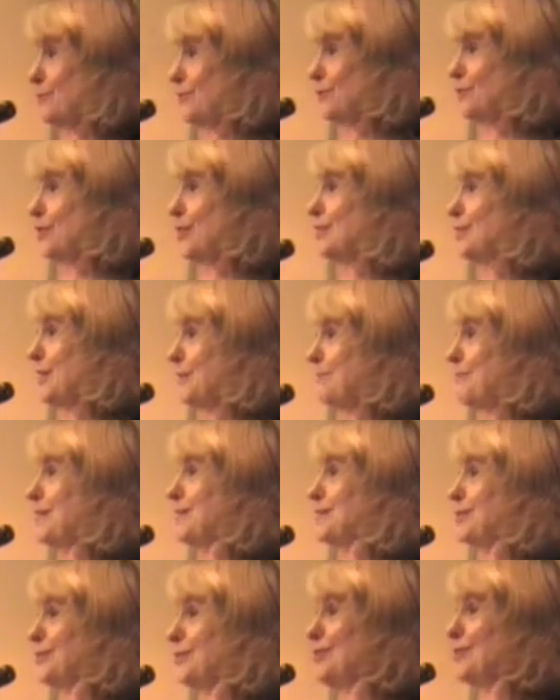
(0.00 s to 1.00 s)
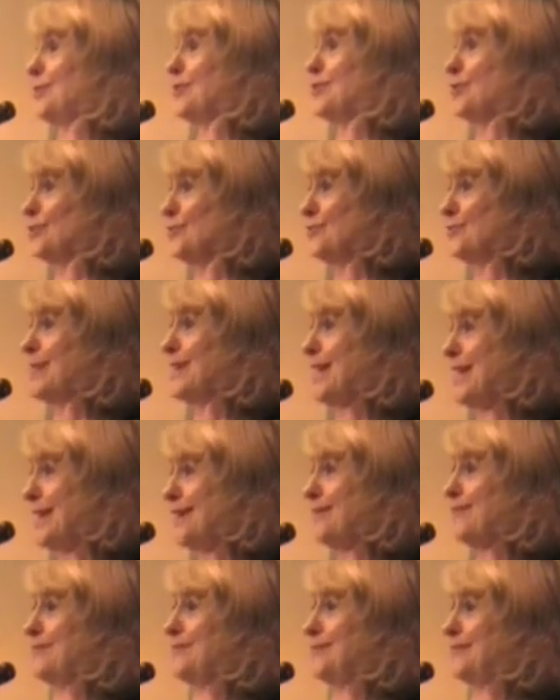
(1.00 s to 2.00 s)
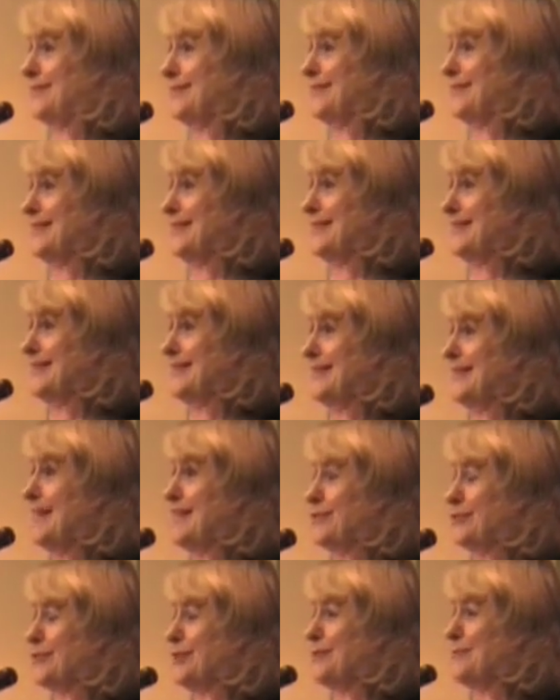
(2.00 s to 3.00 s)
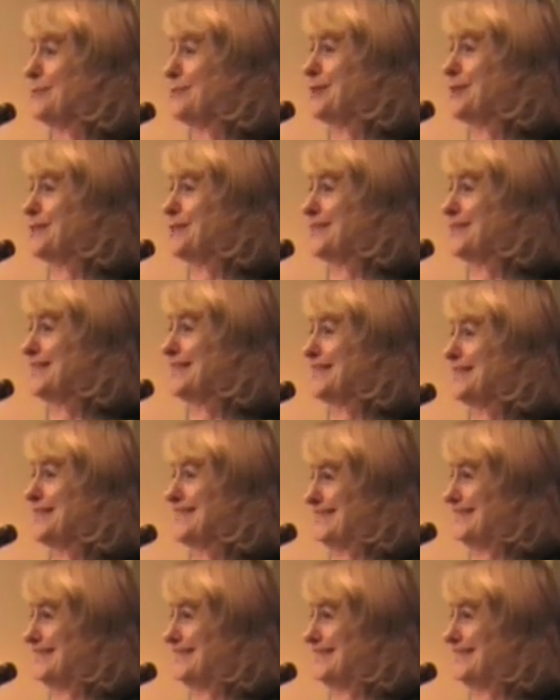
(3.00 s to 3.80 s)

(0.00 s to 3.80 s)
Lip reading: or a judge, I bet you that you would have that drug pretty quickly.